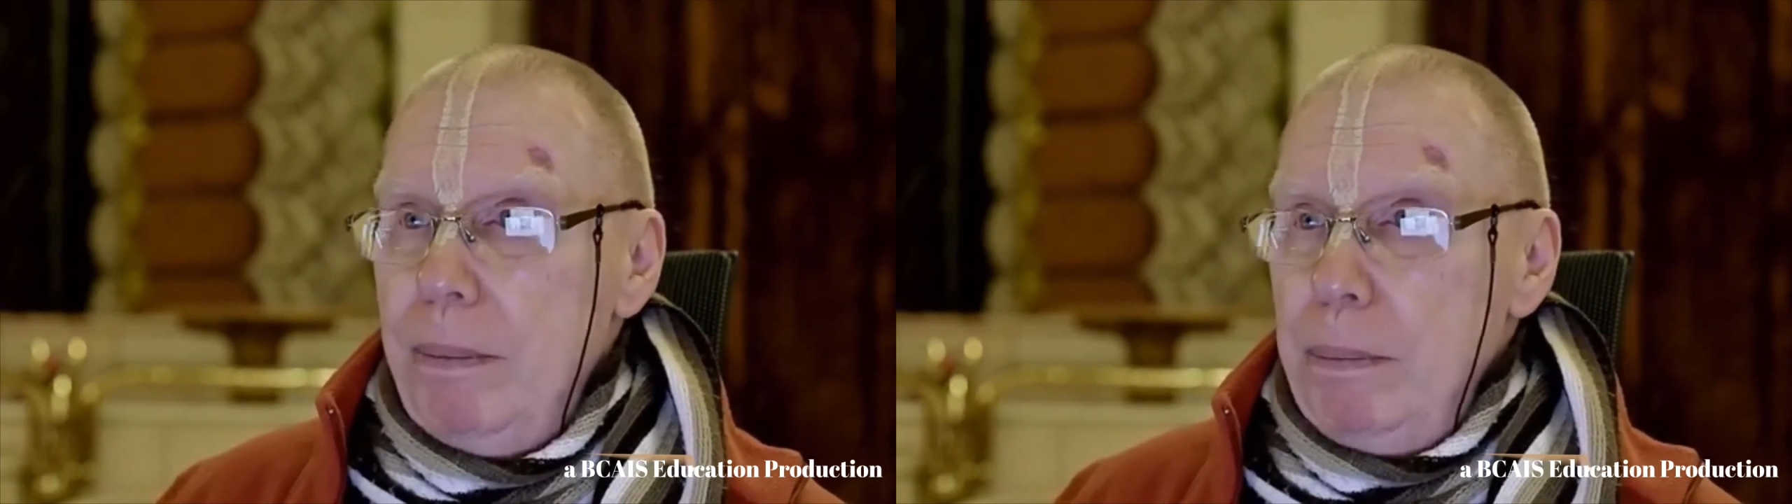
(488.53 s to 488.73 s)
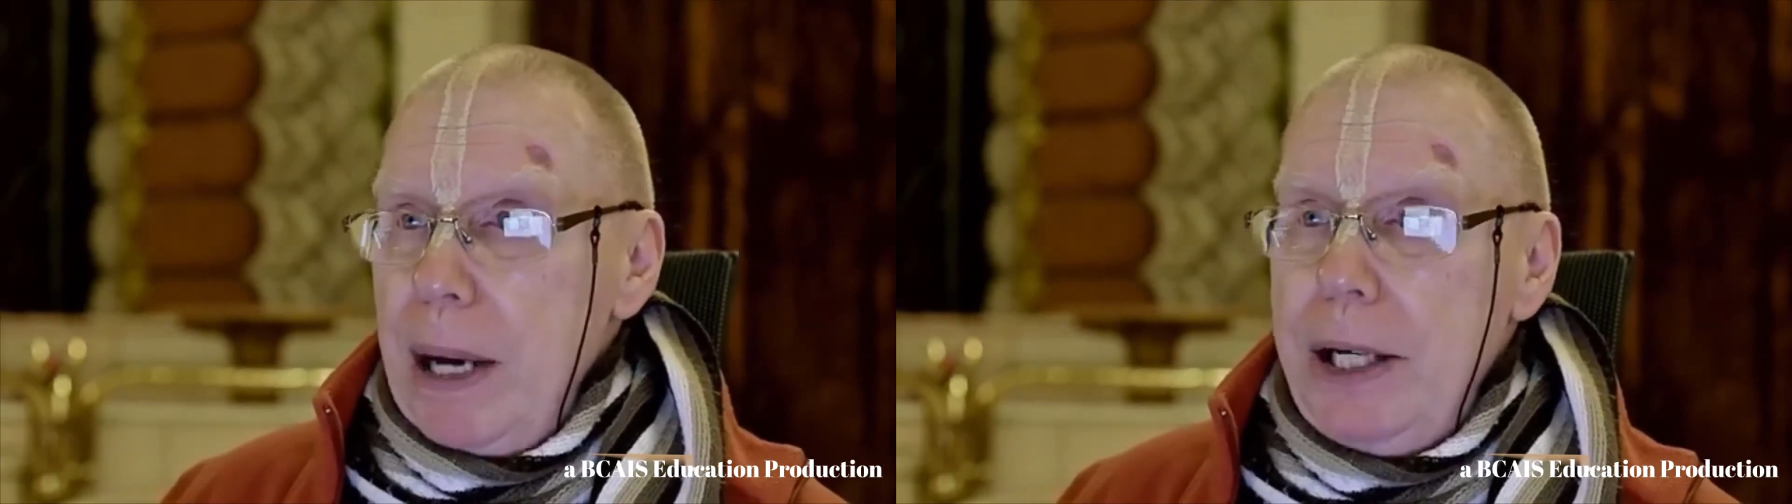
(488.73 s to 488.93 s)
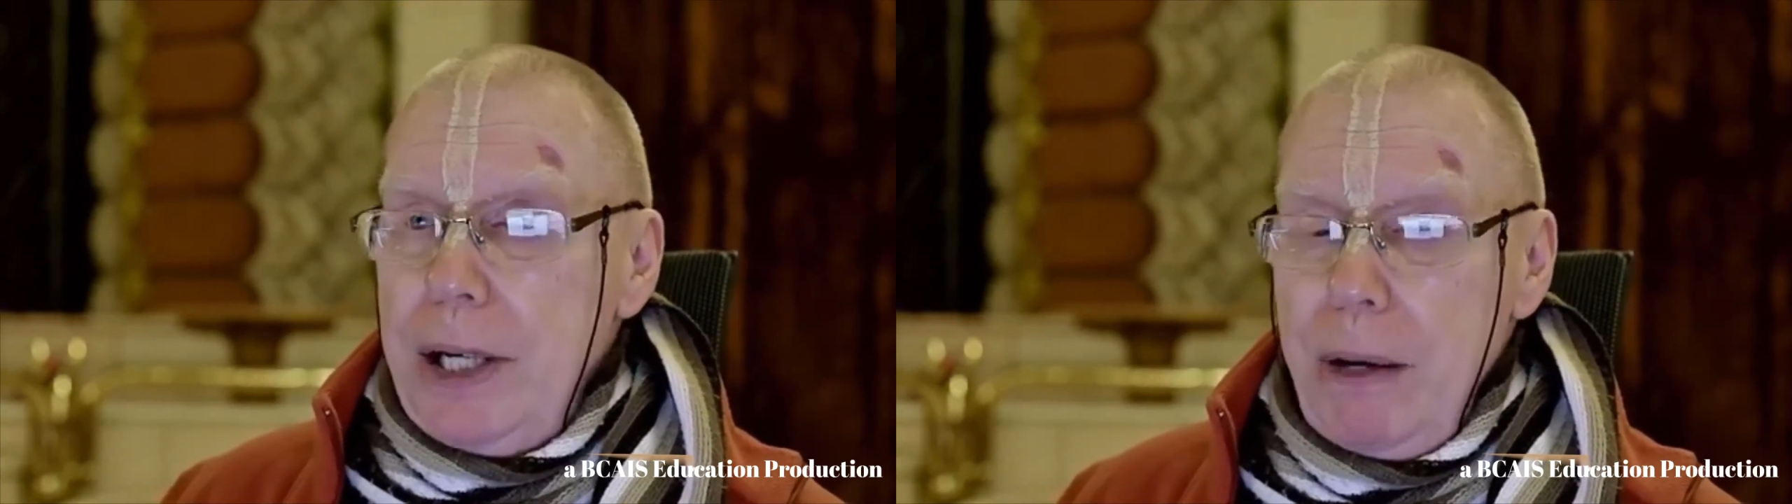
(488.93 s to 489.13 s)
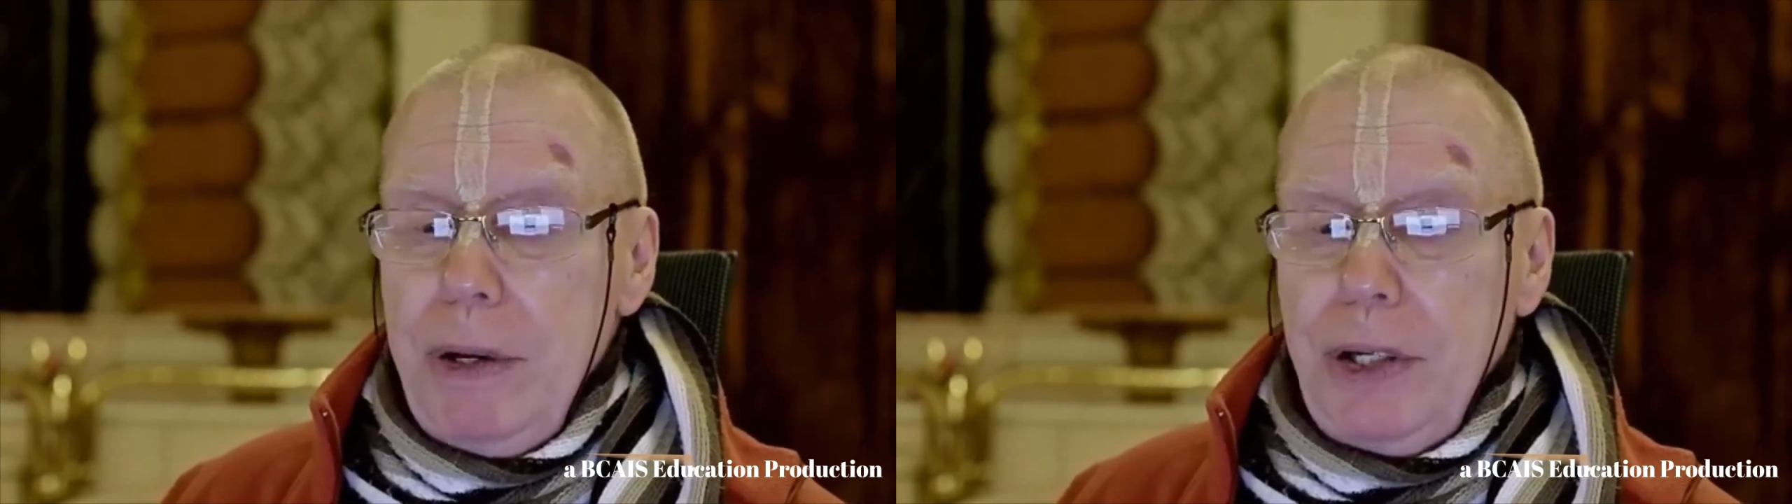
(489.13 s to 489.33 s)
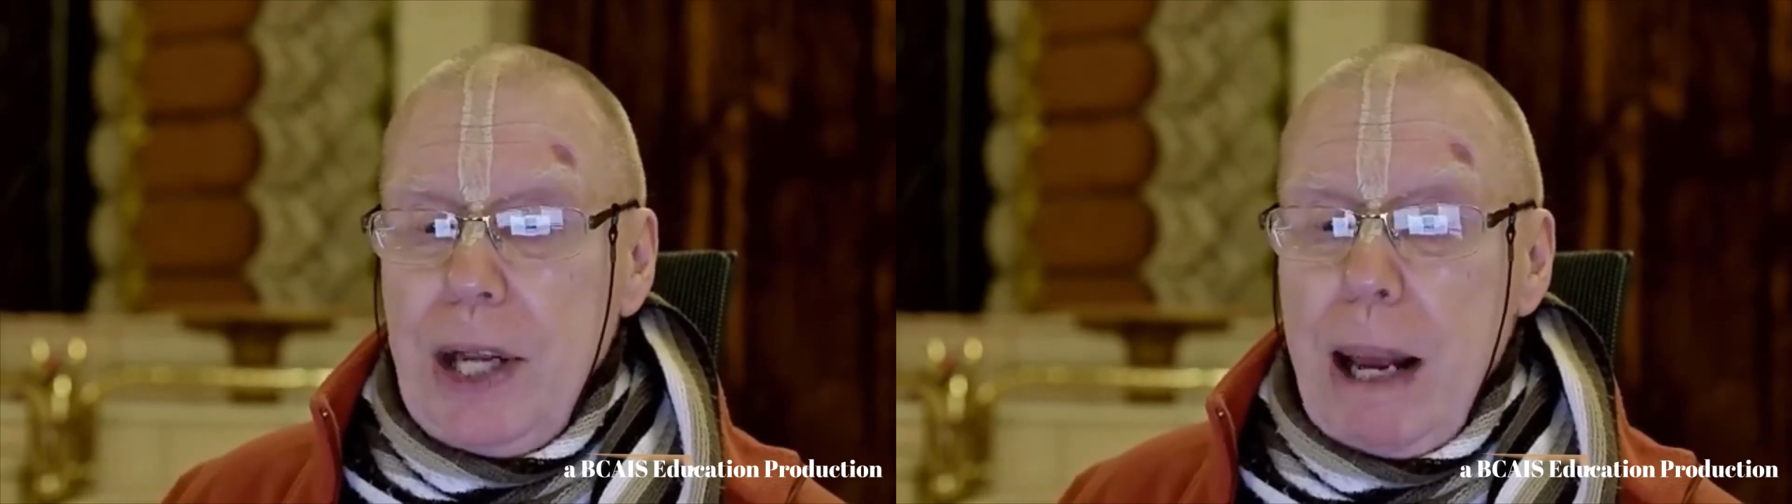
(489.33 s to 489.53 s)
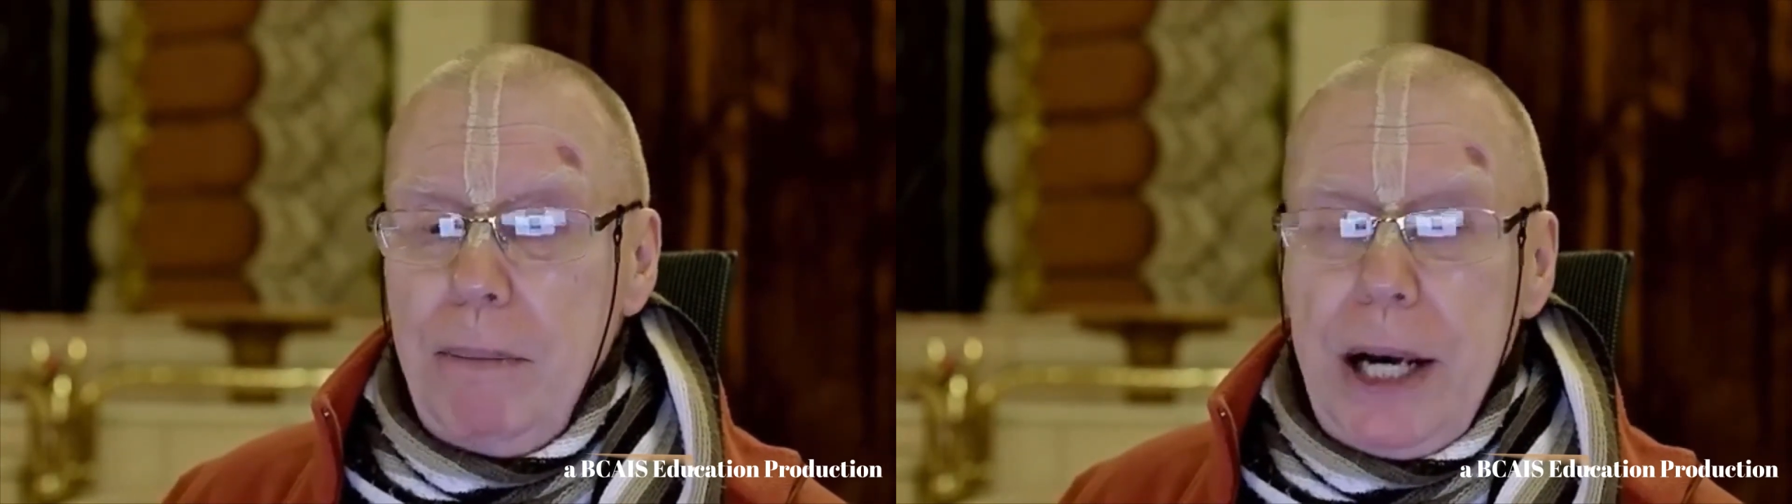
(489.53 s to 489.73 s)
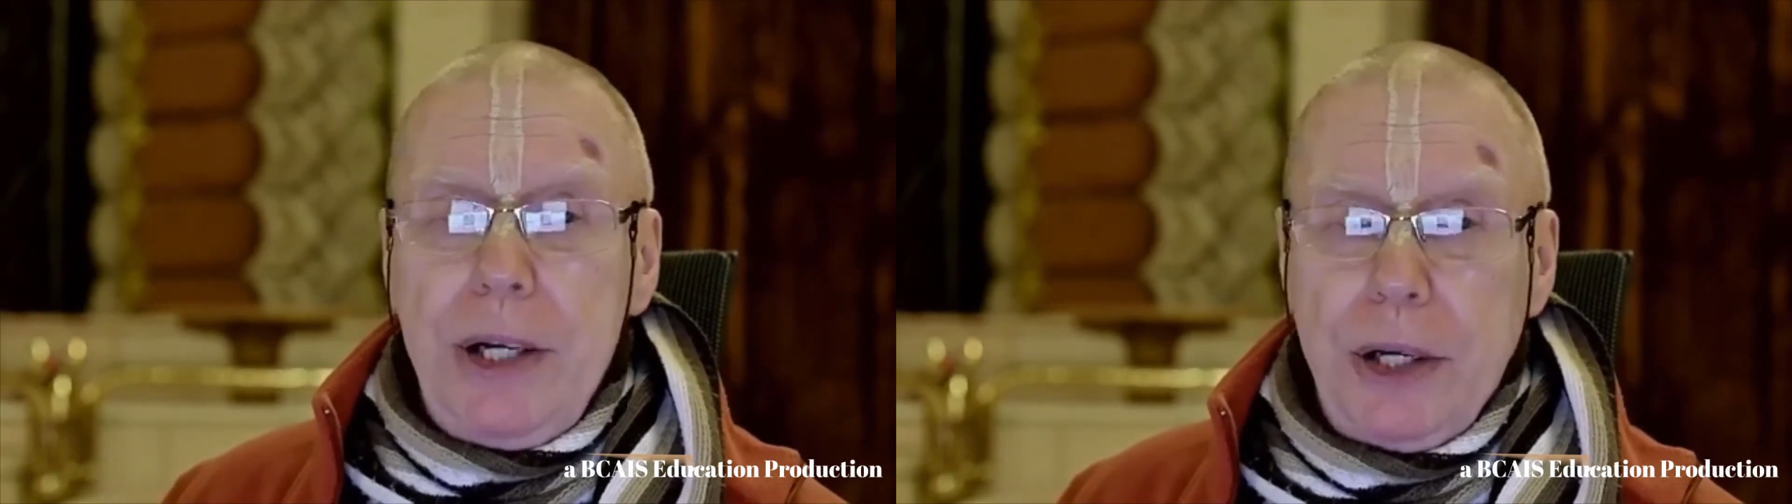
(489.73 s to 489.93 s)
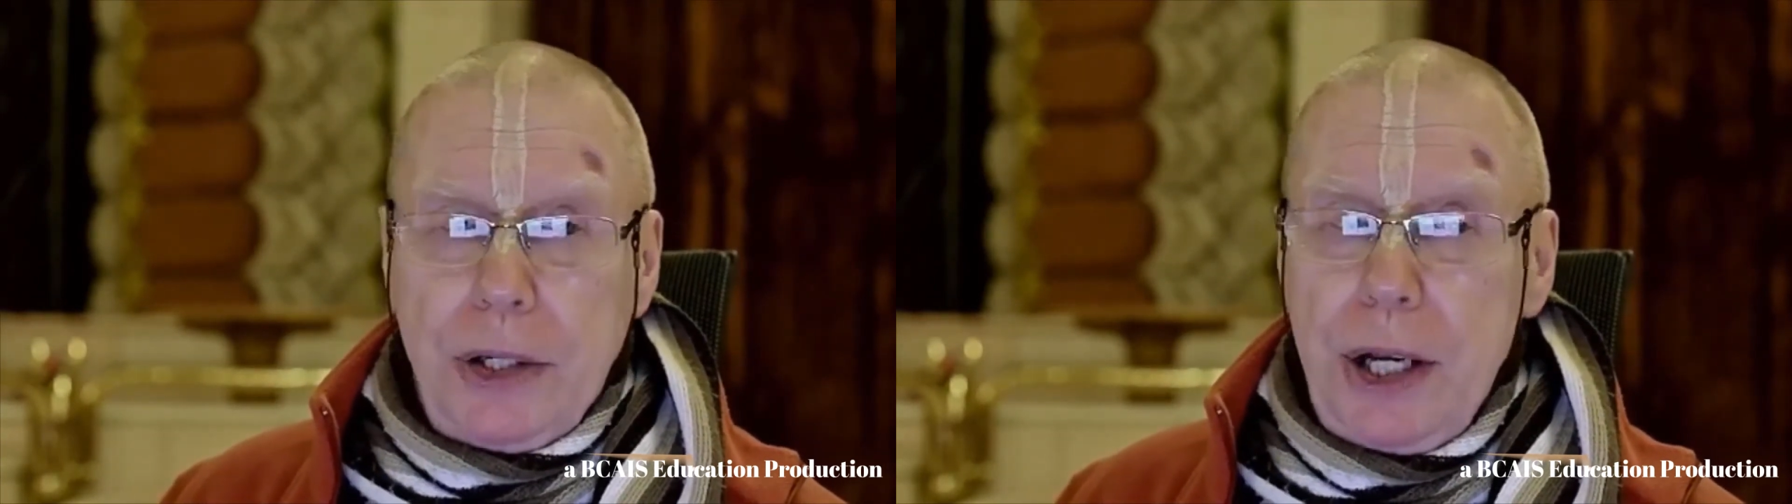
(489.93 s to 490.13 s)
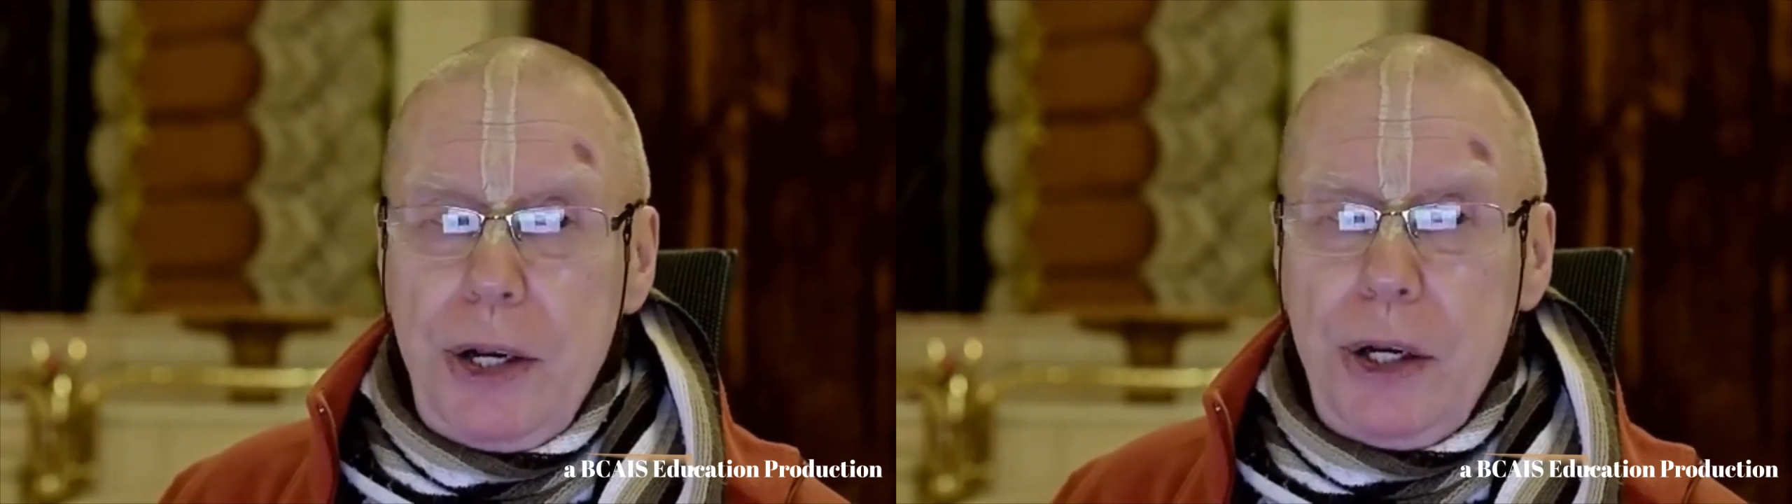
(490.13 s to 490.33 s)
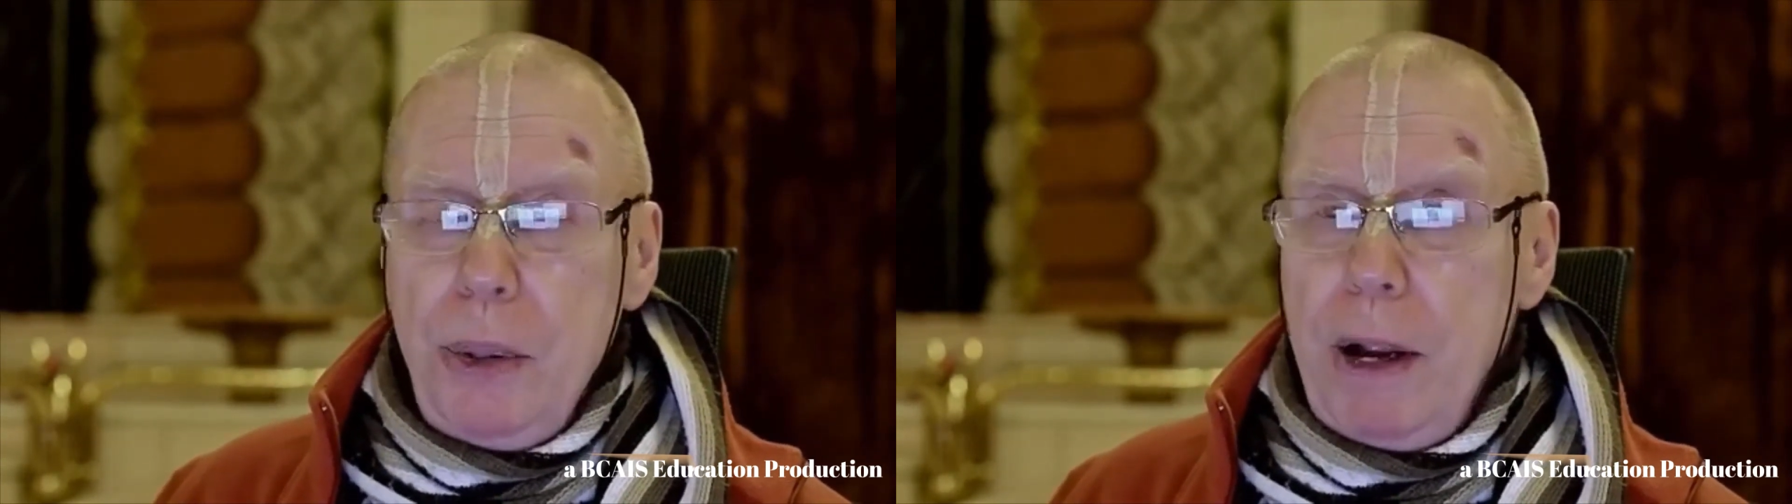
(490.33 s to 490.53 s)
Bhakti Rasamrita Sindhu,